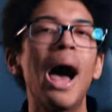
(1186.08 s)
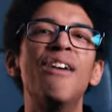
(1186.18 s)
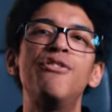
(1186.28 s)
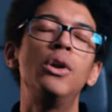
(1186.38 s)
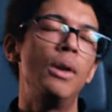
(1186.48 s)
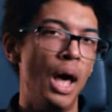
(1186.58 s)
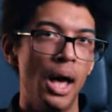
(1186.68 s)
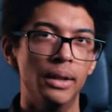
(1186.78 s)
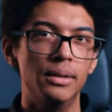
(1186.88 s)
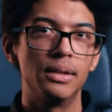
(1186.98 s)
haven't
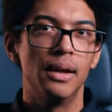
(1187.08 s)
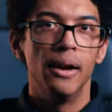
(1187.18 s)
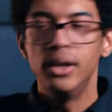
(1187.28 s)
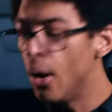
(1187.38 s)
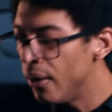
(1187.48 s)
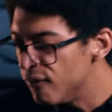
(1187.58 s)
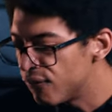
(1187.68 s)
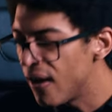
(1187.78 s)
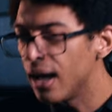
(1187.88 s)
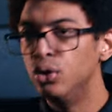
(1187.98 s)
learned. No, in
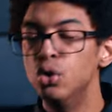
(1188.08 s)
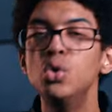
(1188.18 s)
fact,